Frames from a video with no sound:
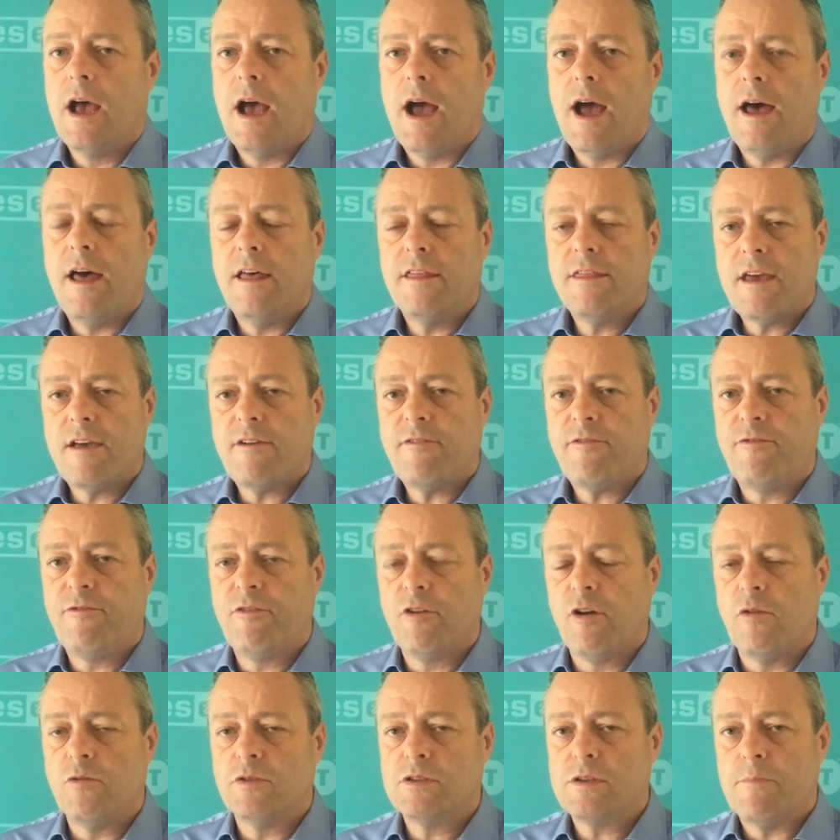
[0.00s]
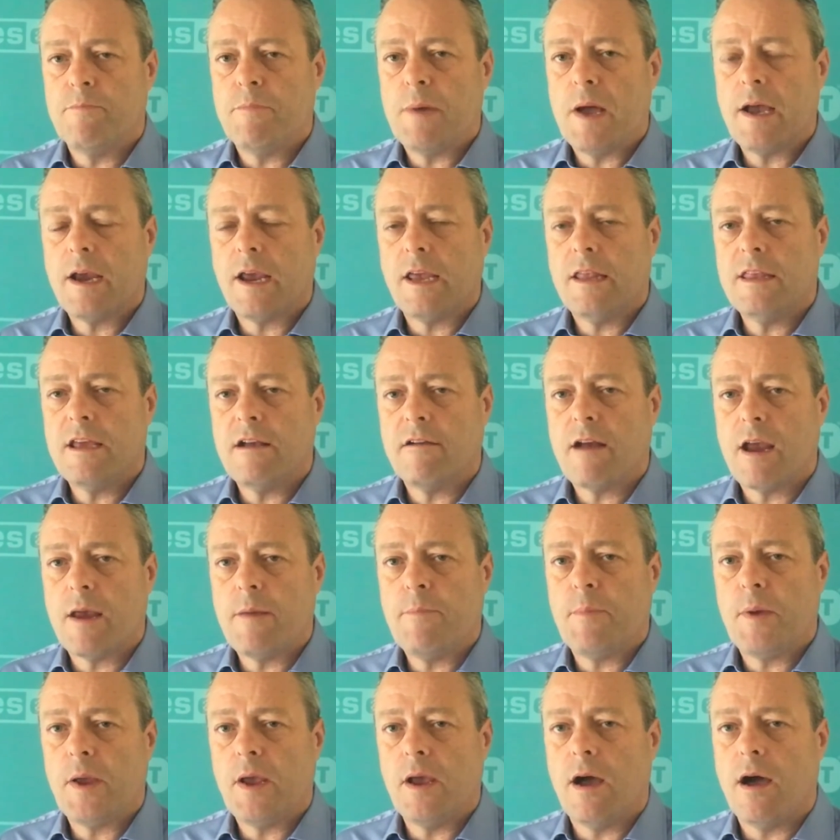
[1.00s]
Uh, that flaw was a bug in their
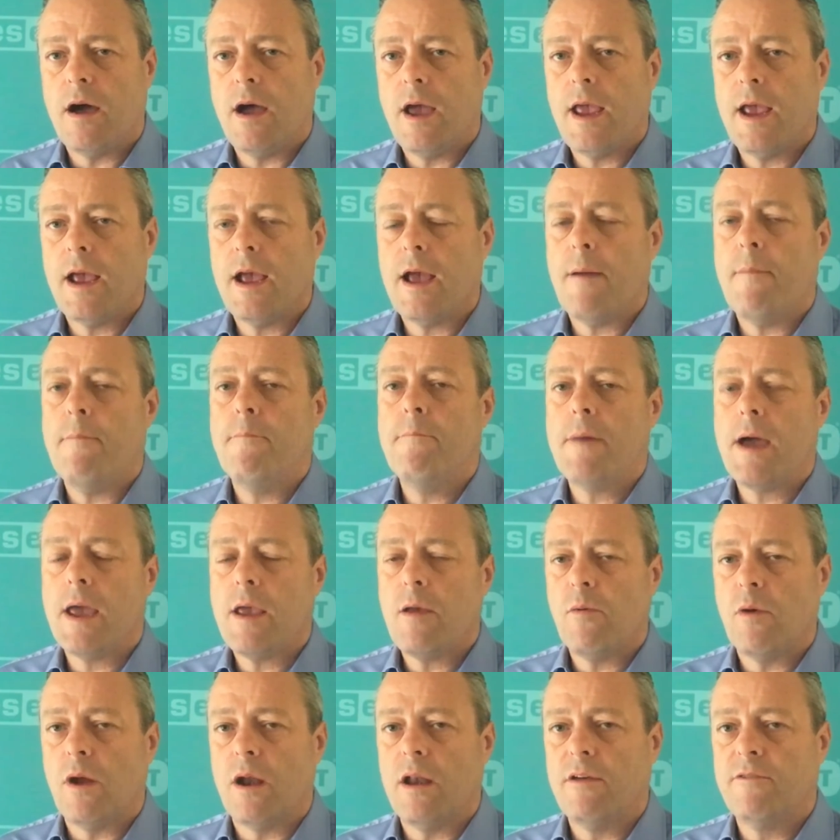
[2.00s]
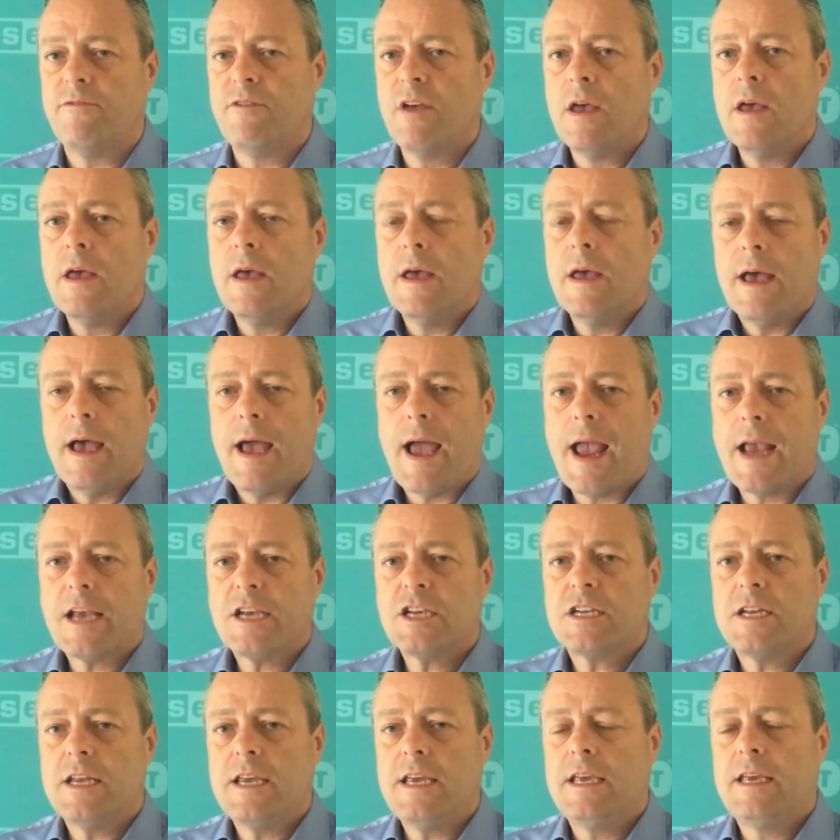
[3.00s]
A P I and may well have
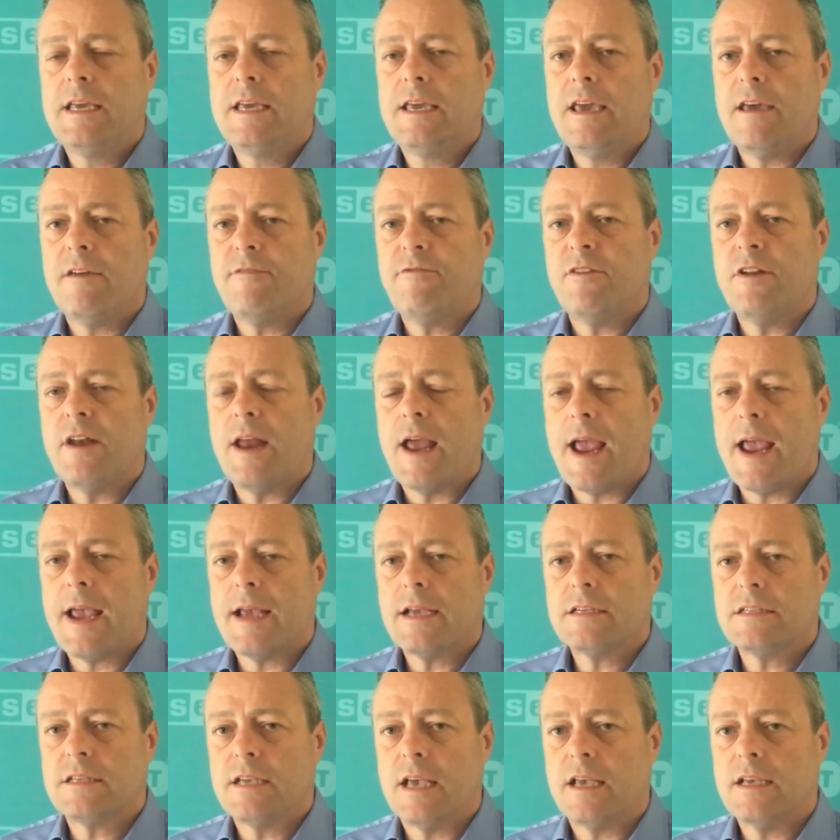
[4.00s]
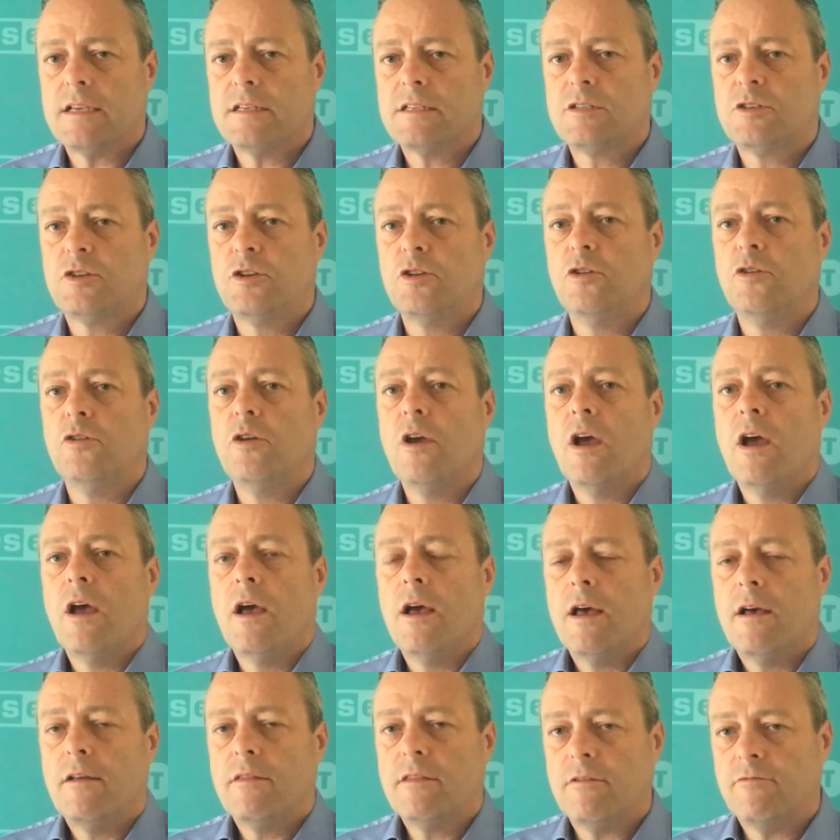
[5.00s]
actually given access to
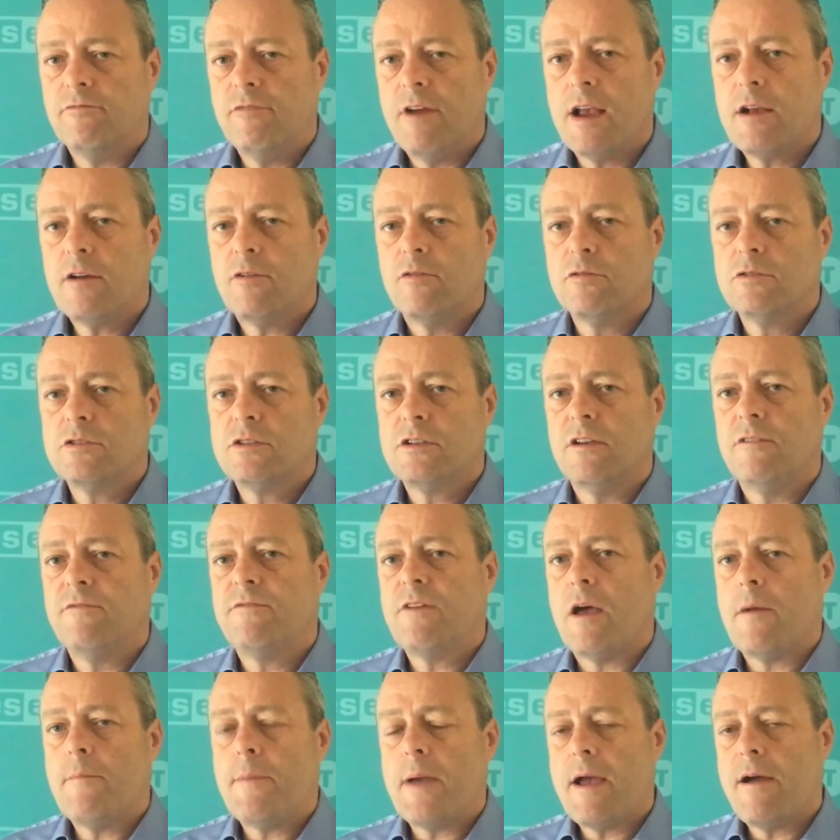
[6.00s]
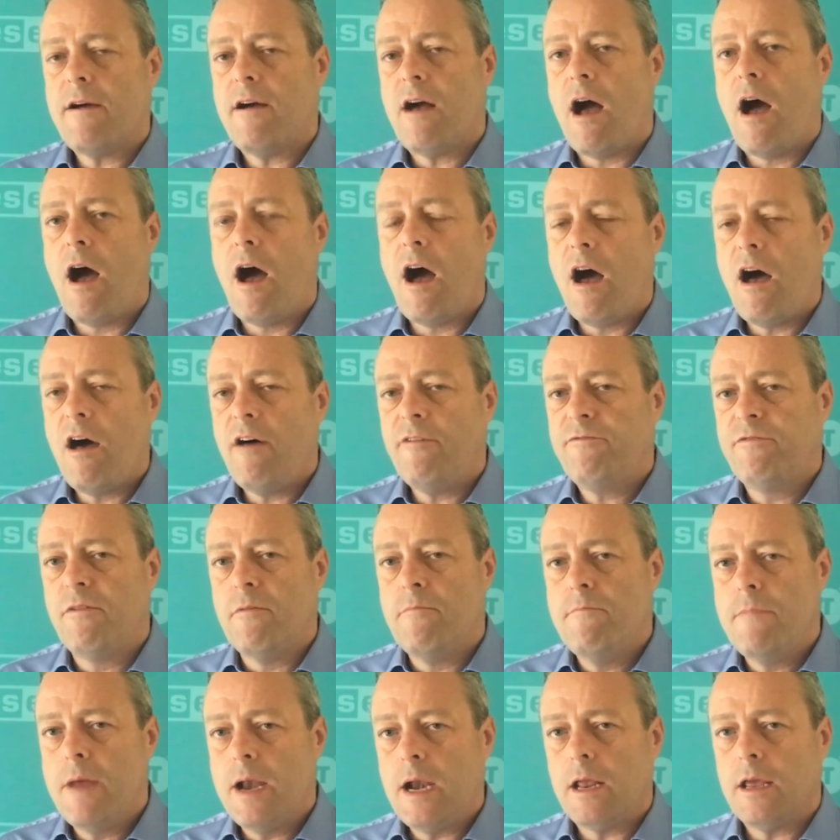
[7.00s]
the records of about half a
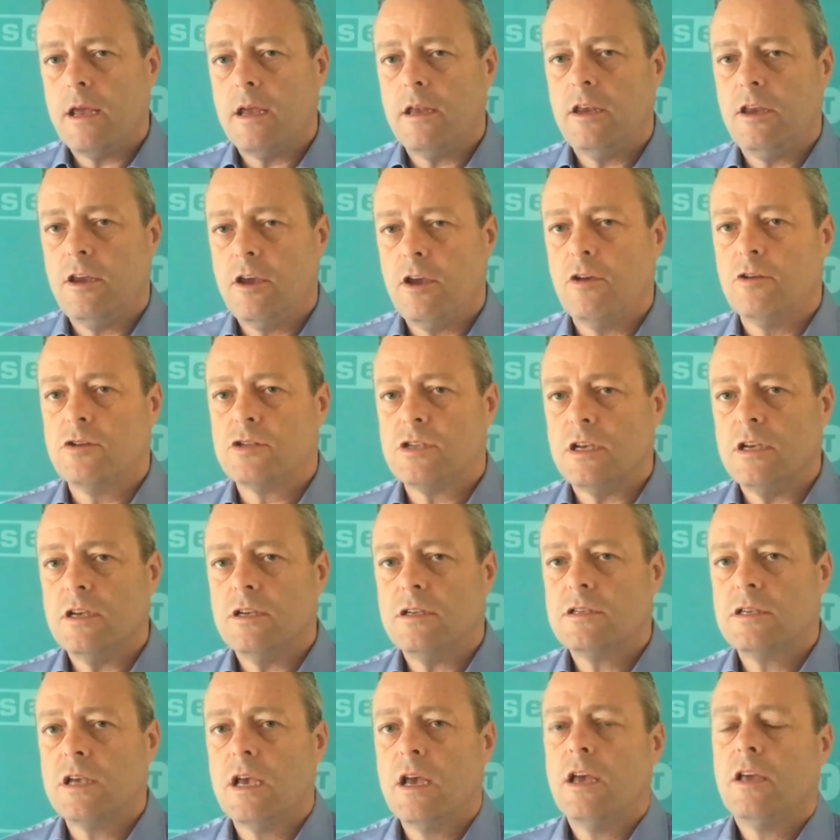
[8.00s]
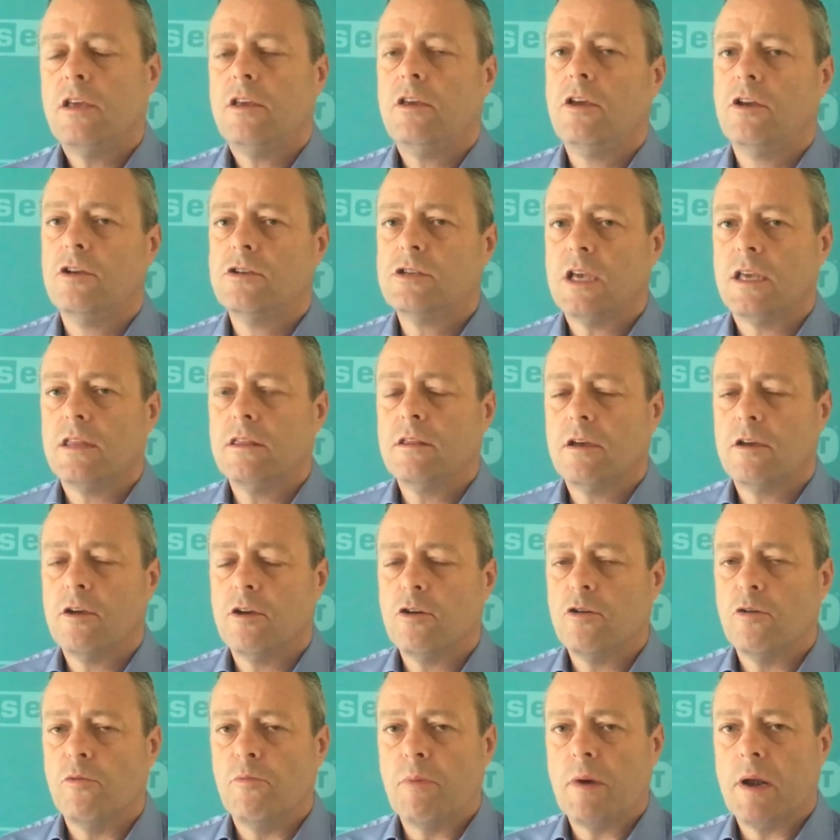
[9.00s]
million users using the
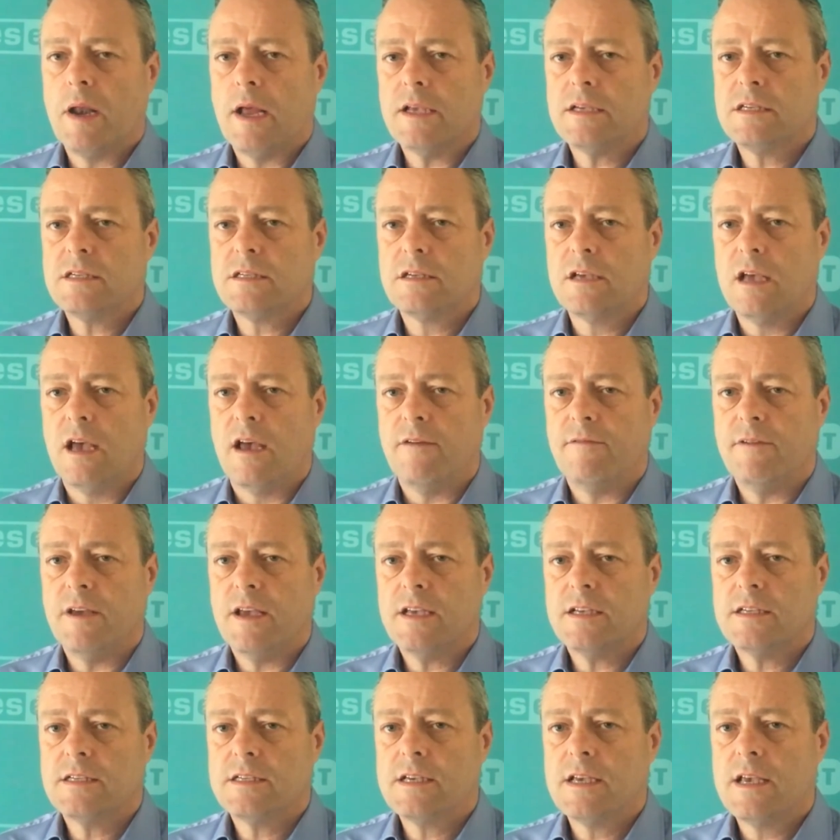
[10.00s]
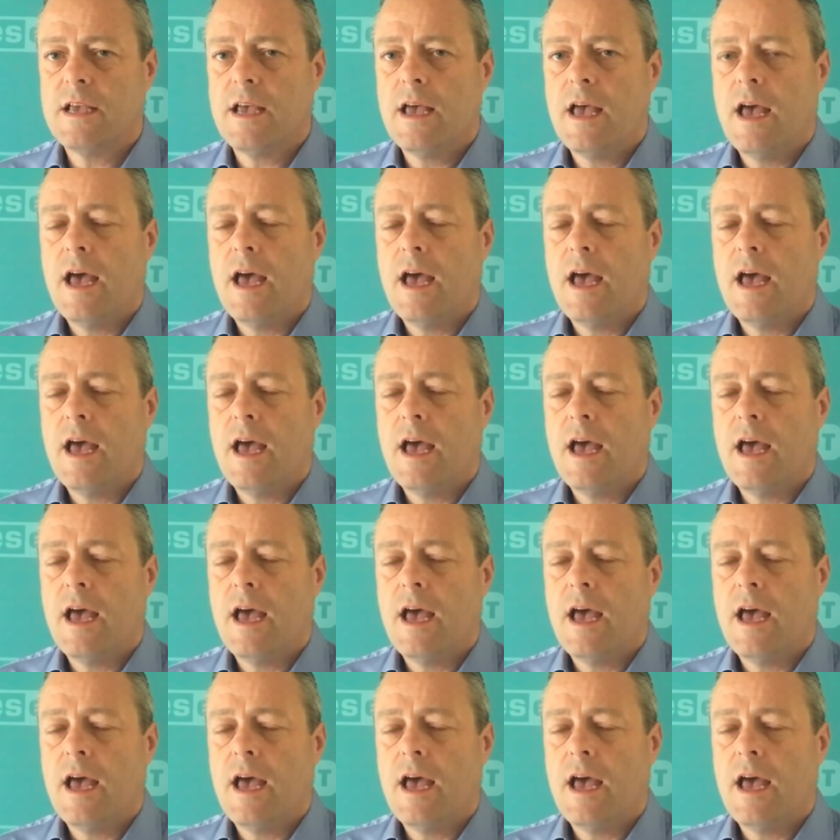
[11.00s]
Google plus service.